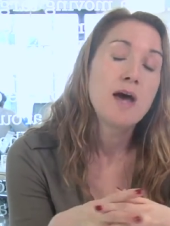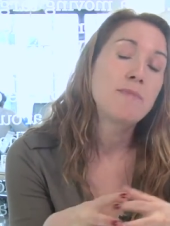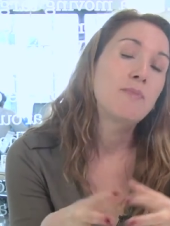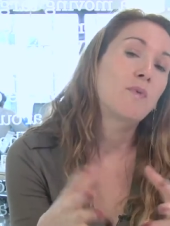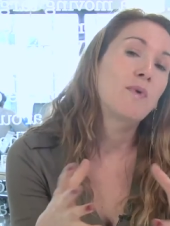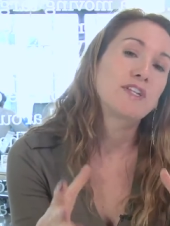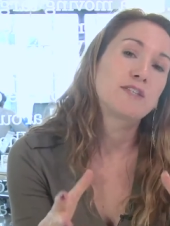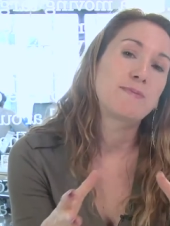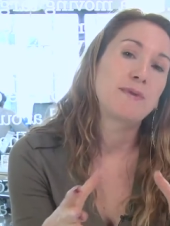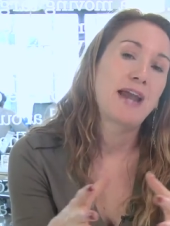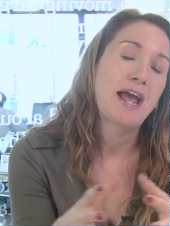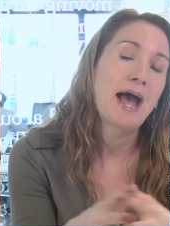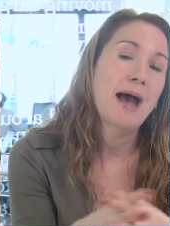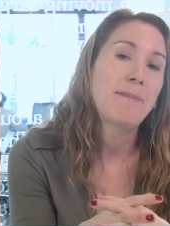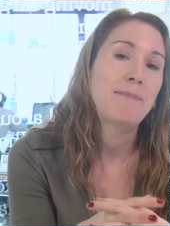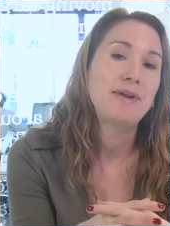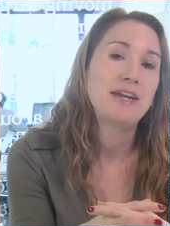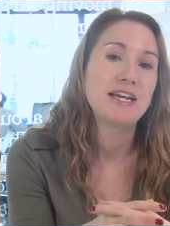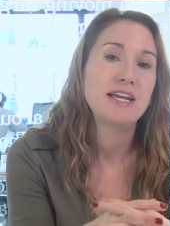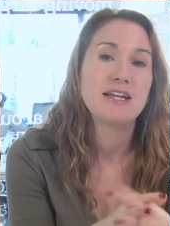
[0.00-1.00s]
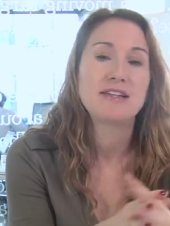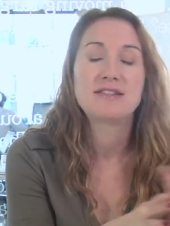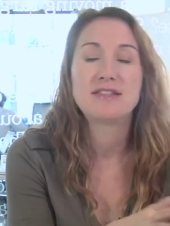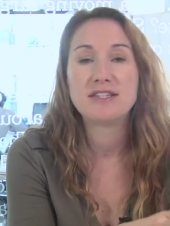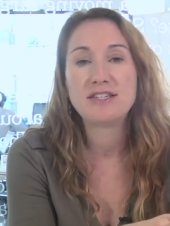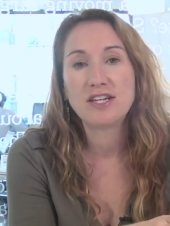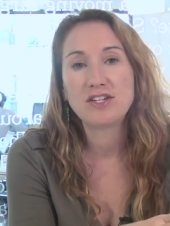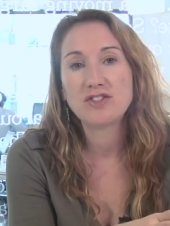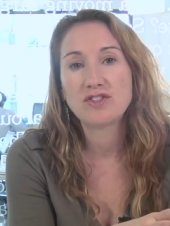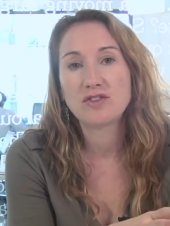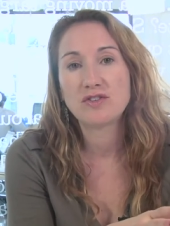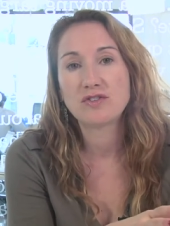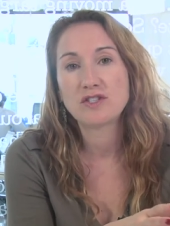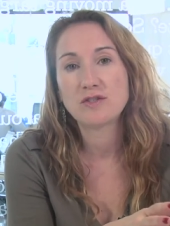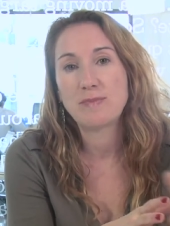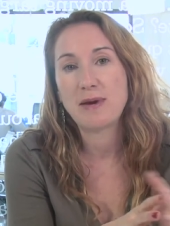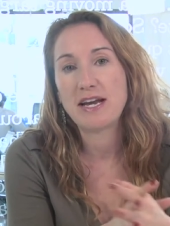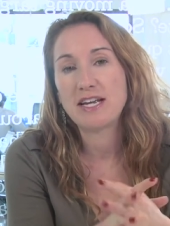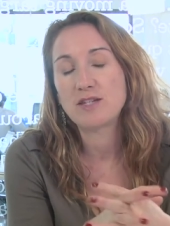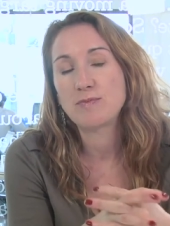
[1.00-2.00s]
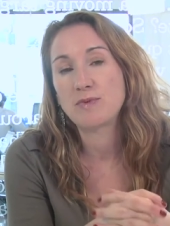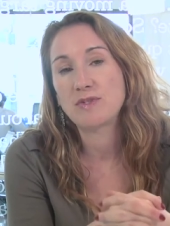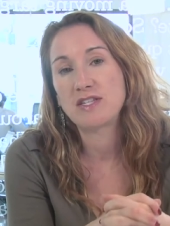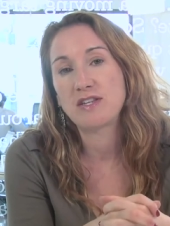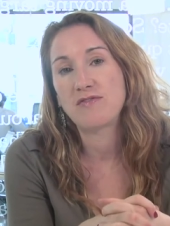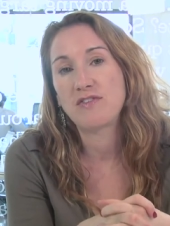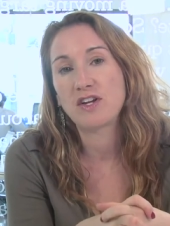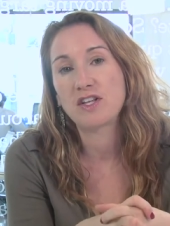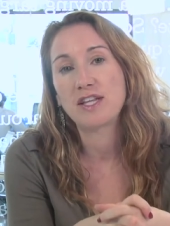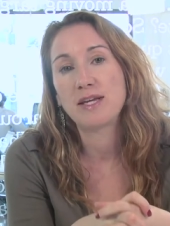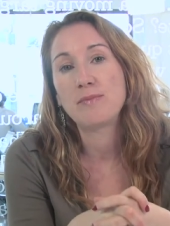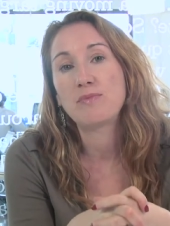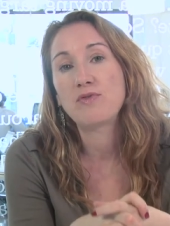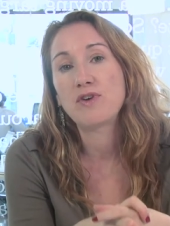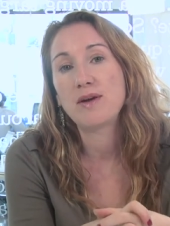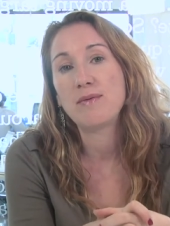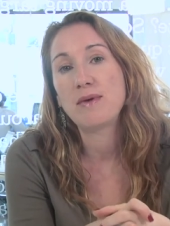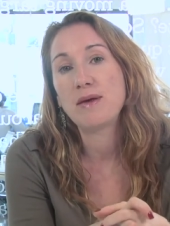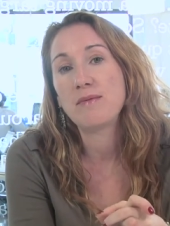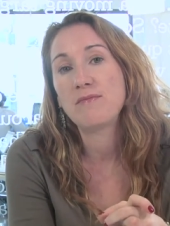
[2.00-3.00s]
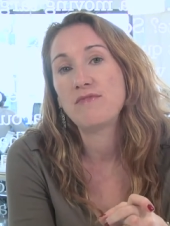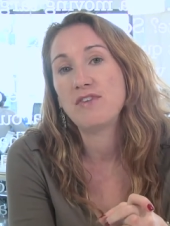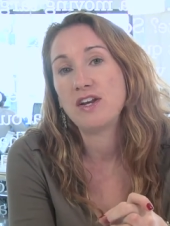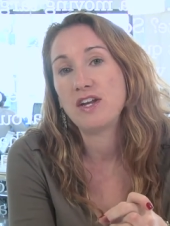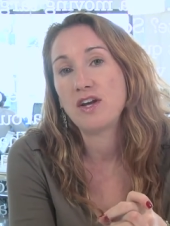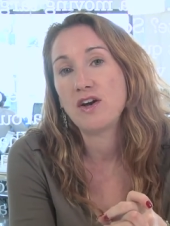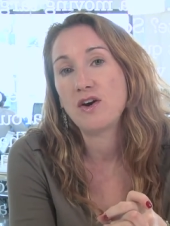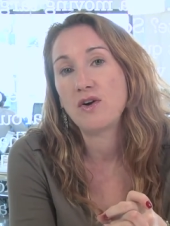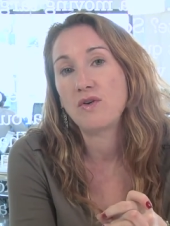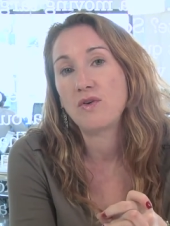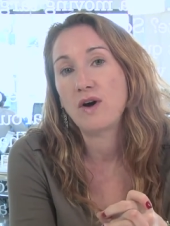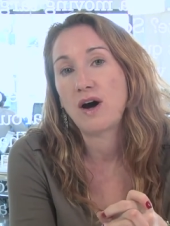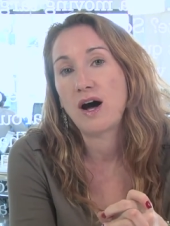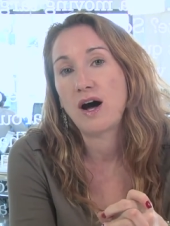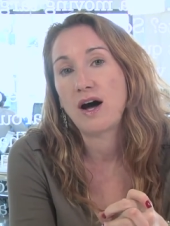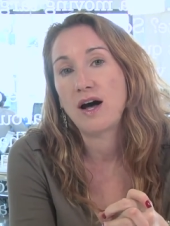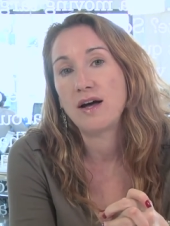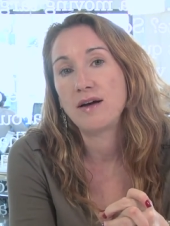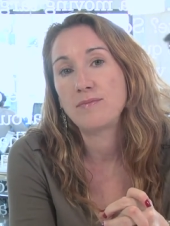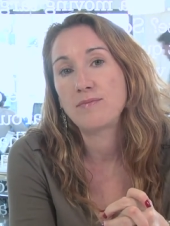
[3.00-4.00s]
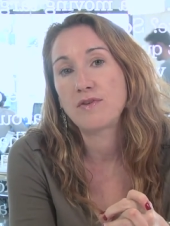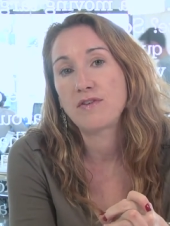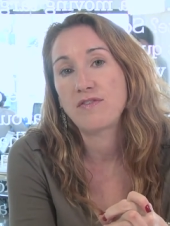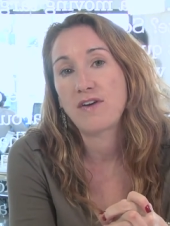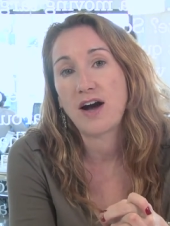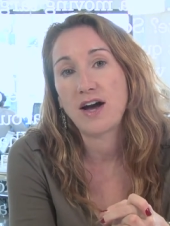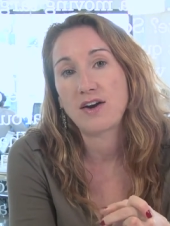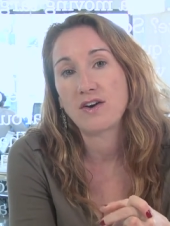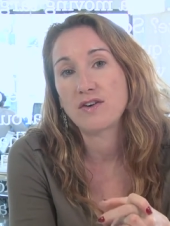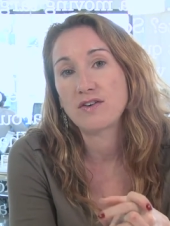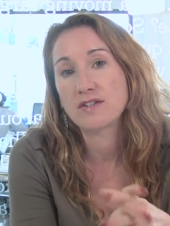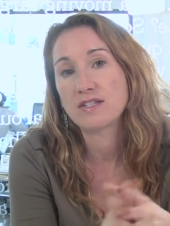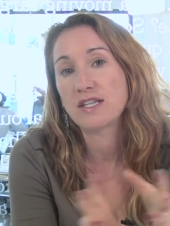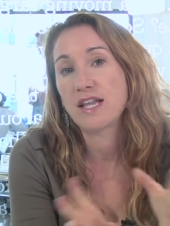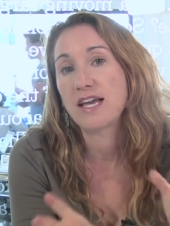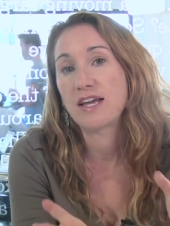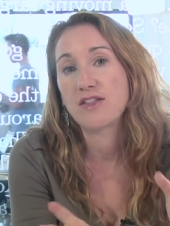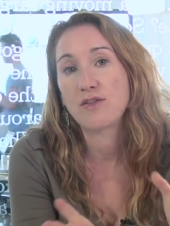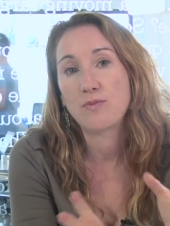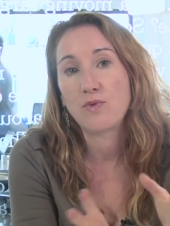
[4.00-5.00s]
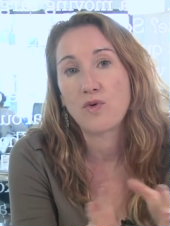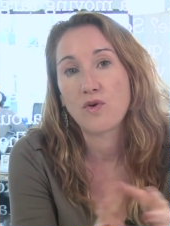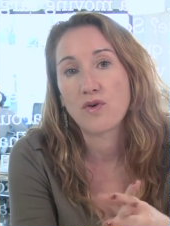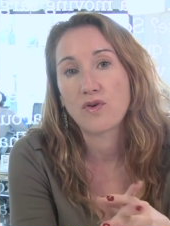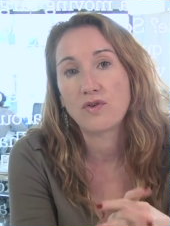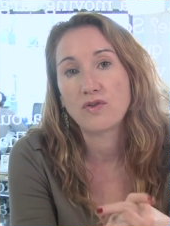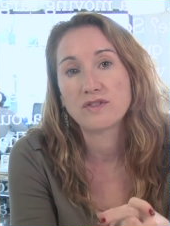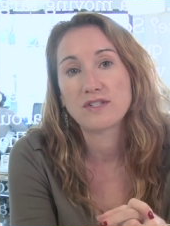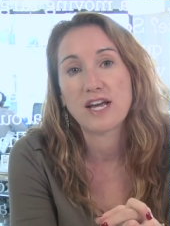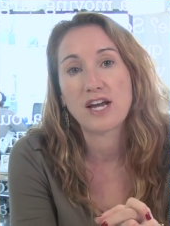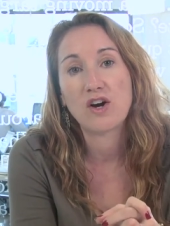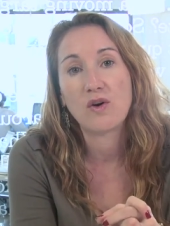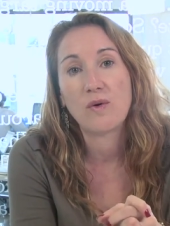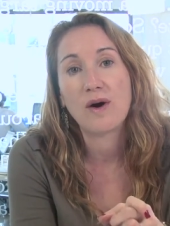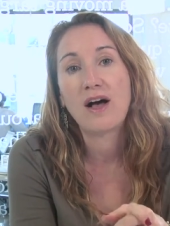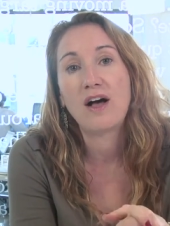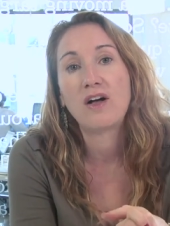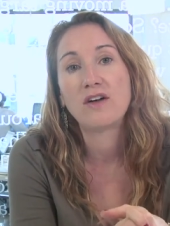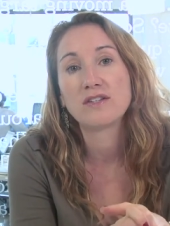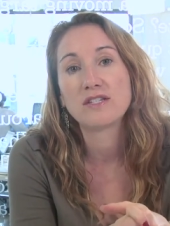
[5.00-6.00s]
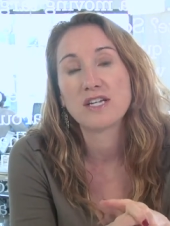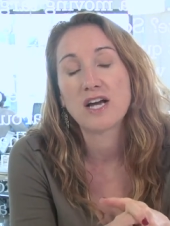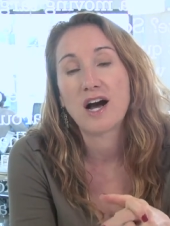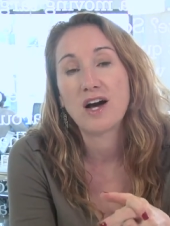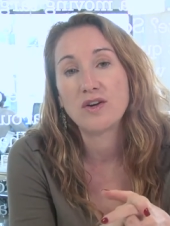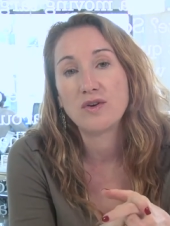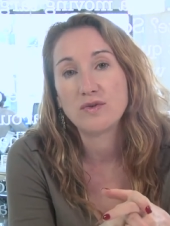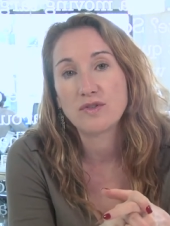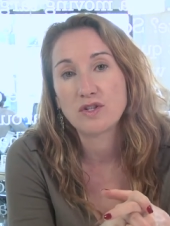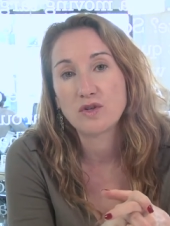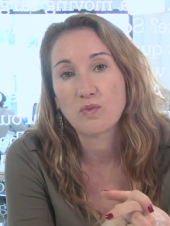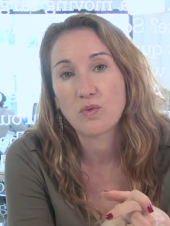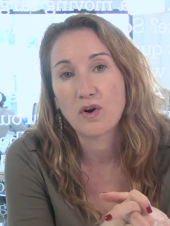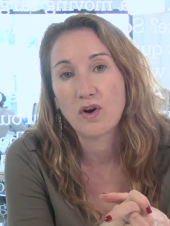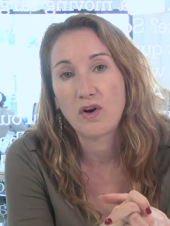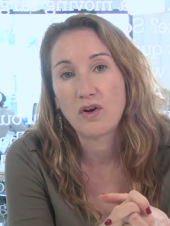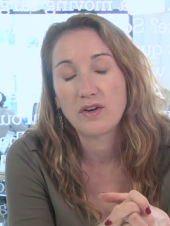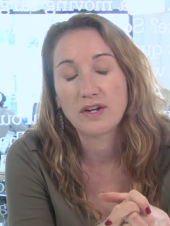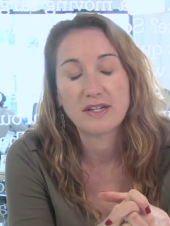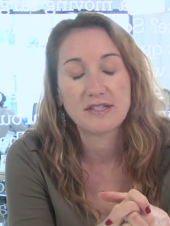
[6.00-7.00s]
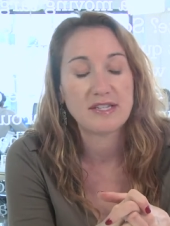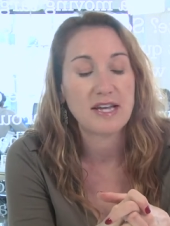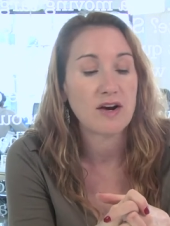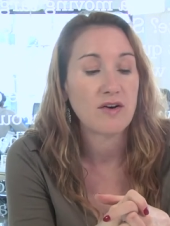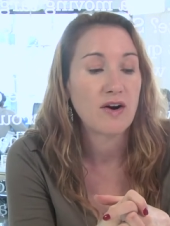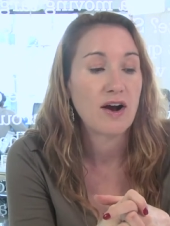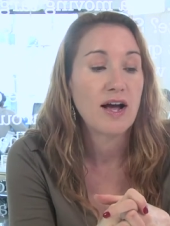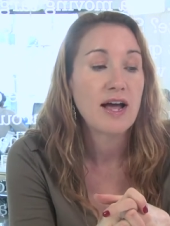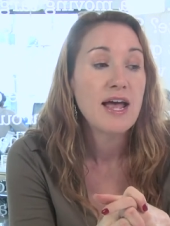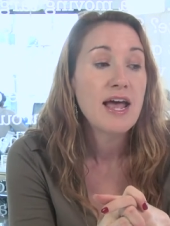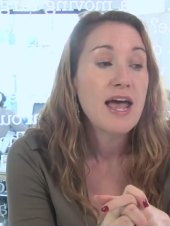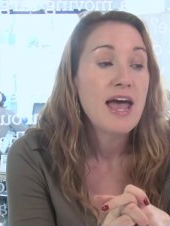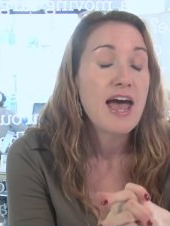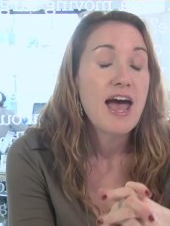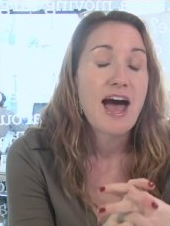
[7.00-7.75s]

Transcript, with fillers: But what's been happening is the digital space, specifically premium video uh, providers like the portals, AOLs, Yahoo's the world, etc.,